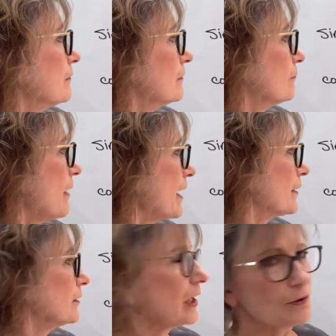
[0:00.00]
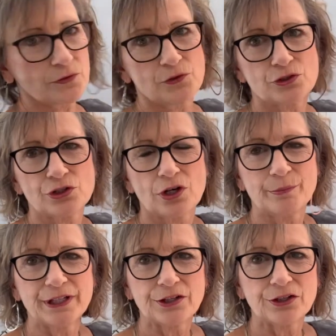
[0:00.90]
radical out of your
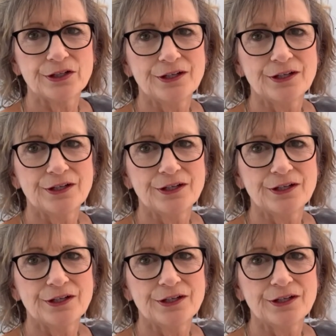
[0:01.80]
denominator.